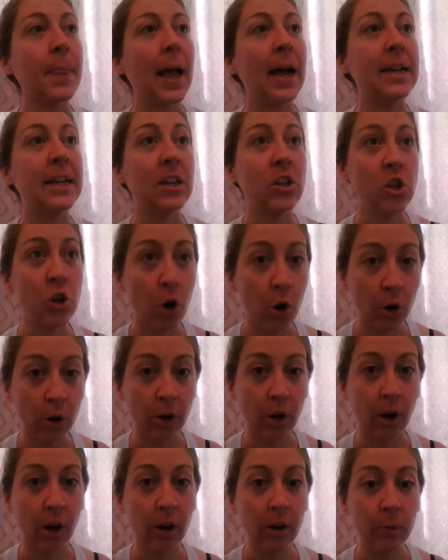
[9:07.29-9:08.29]
I did
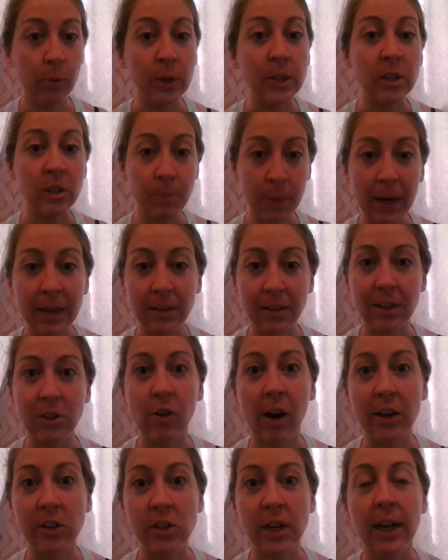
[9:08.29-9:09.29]
yoga, which is basically
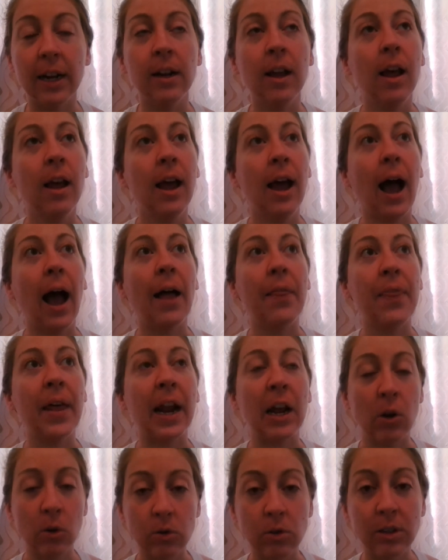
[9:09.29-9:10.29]
stretching, and
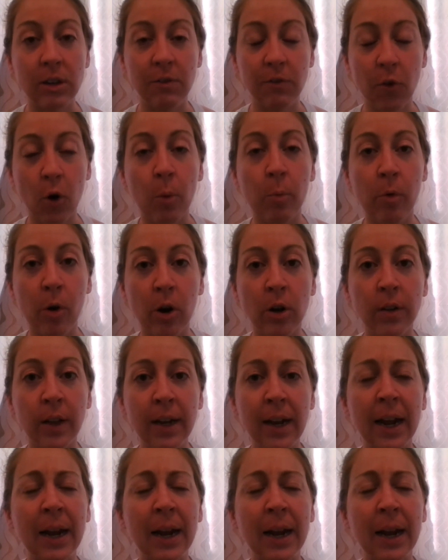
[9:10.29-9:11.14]
then I also did foam rolling.